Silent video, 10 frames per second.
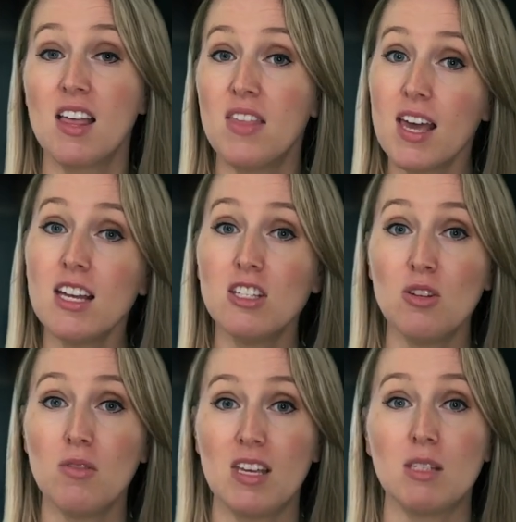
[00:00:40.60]
They can
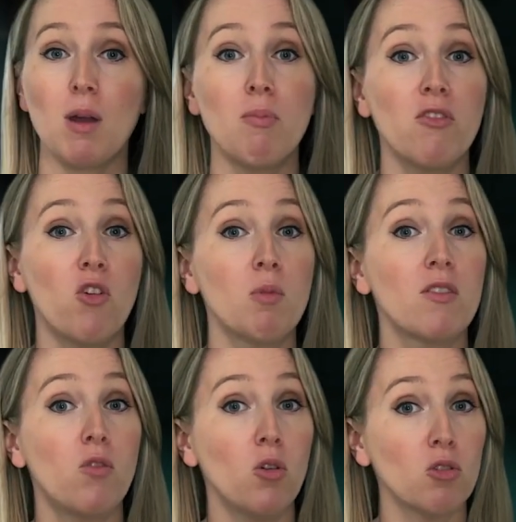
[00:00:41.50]
do this by performing
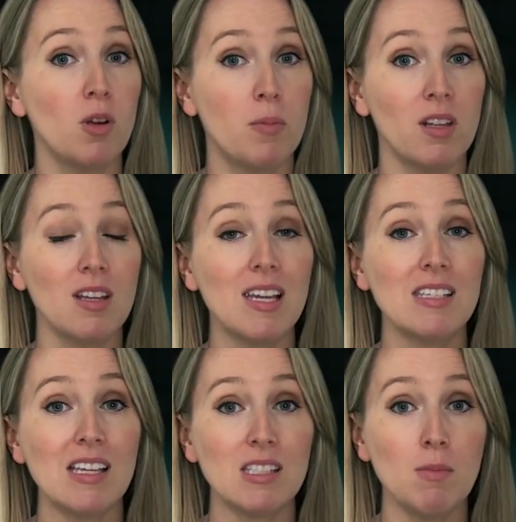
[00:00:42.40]
vulnerability
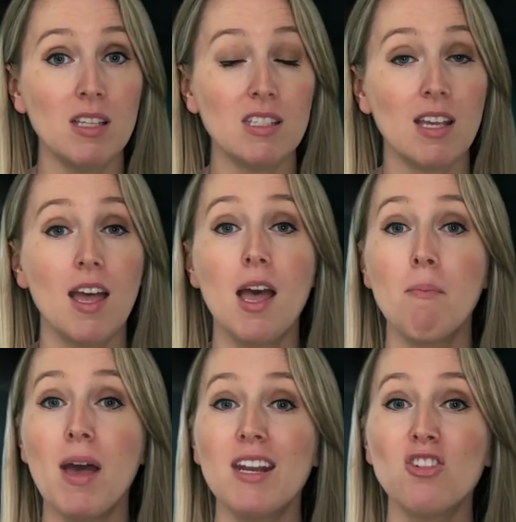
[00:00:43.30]
assessments,
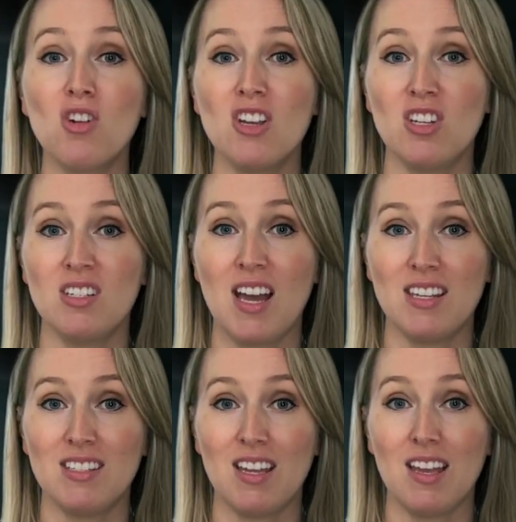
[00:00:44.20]
penetration
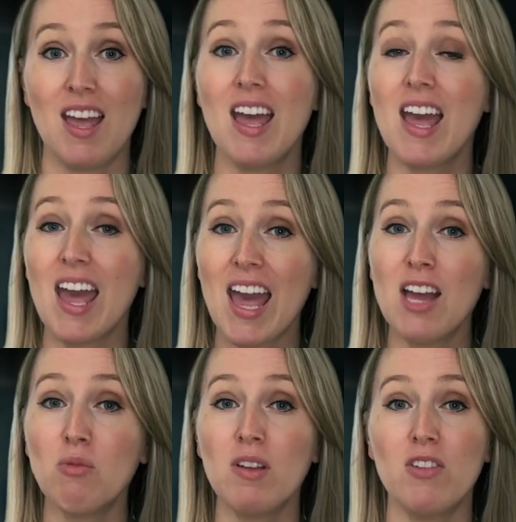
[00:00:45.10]
testing,
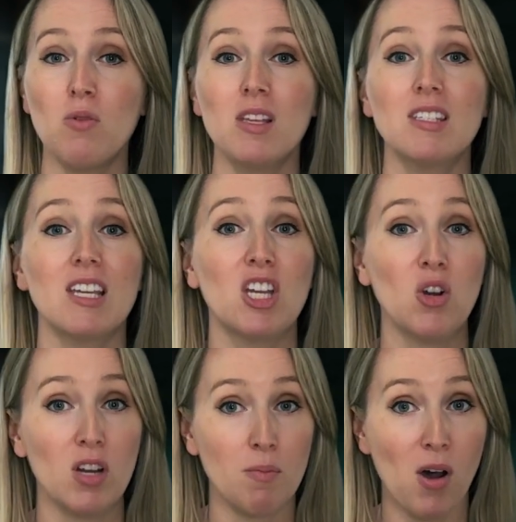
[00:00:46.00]
and reviewing
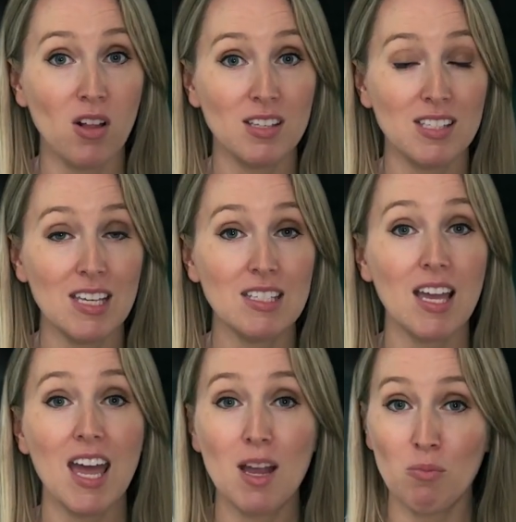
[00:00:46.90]
security policies
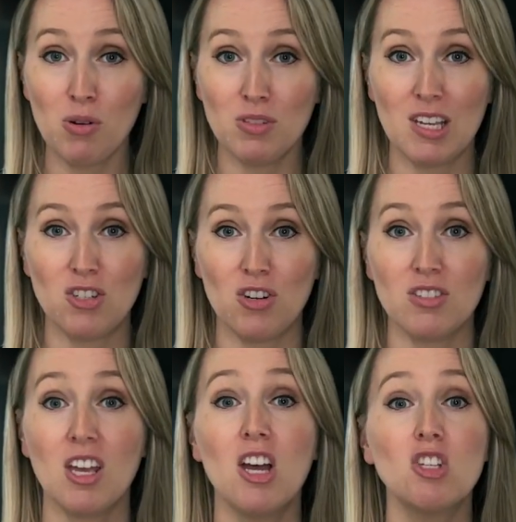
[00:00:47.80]
and procedures
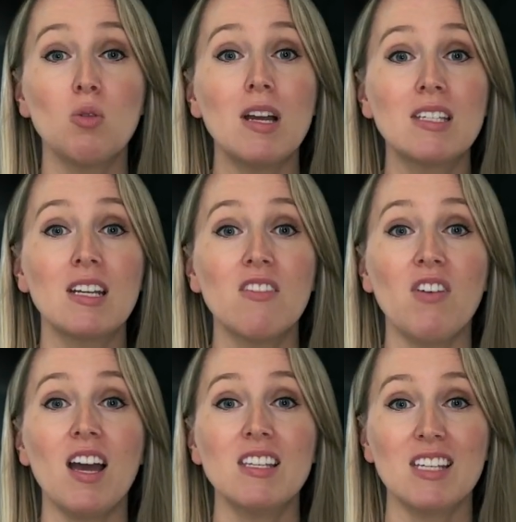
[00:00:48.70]
to
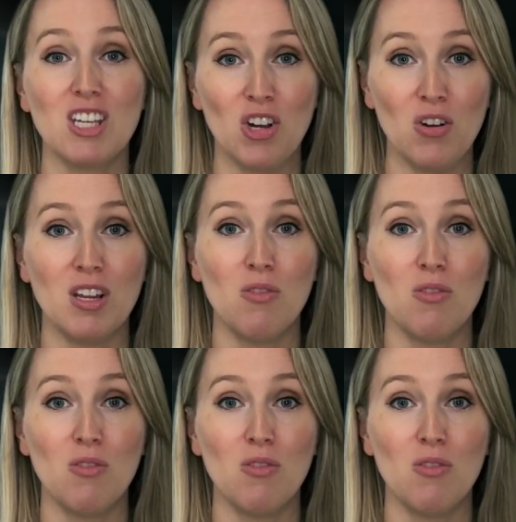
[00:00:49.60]
identify security